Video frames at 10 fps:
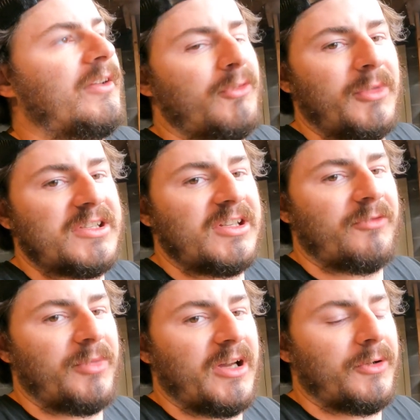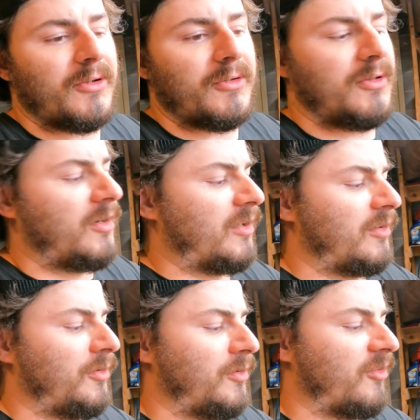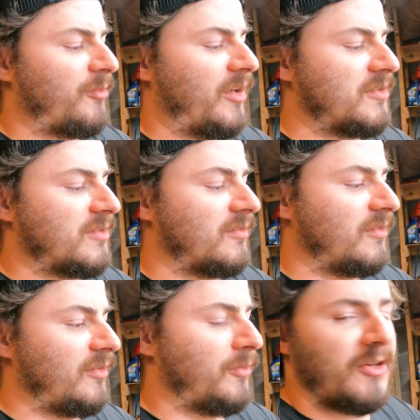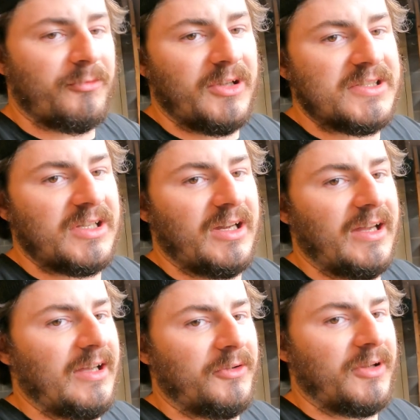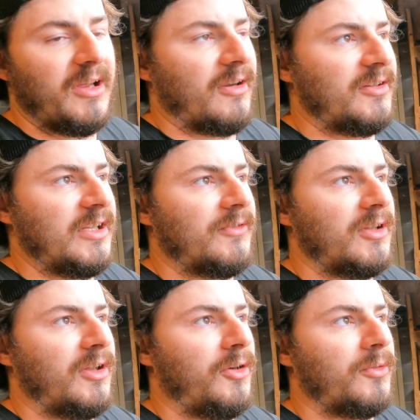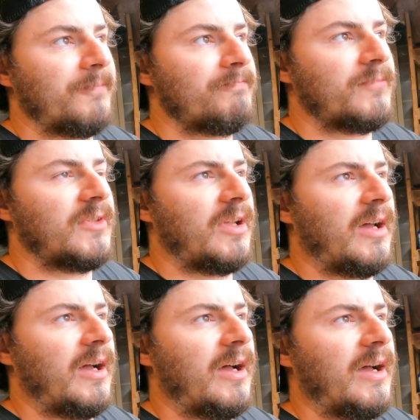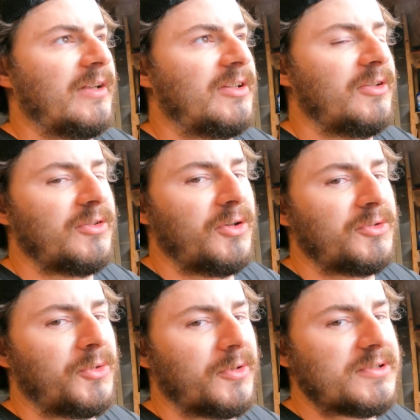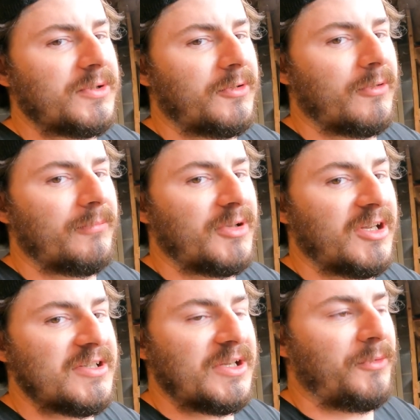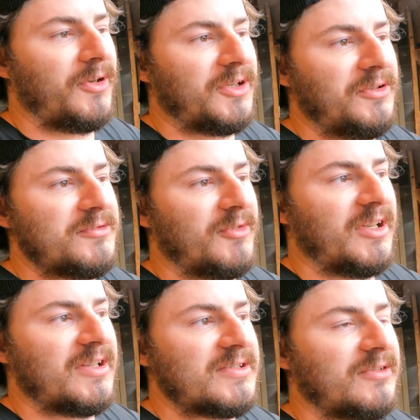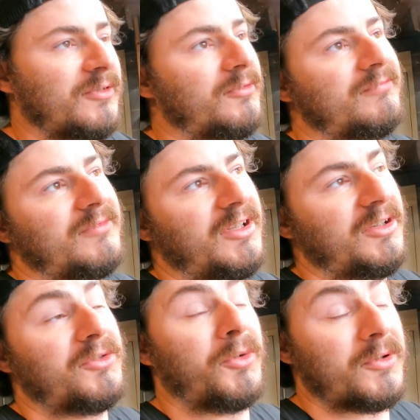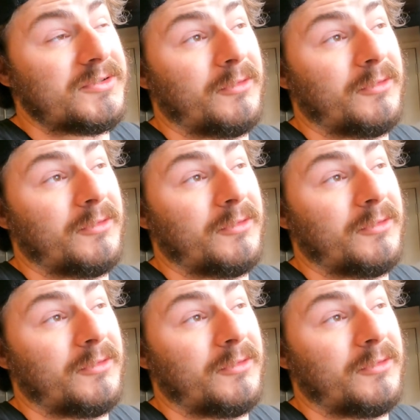If it makes enough power on low enough PSI, I don't care. I'll leave it alone. I didn't go torque storm because I wanted to use my I didn't go torque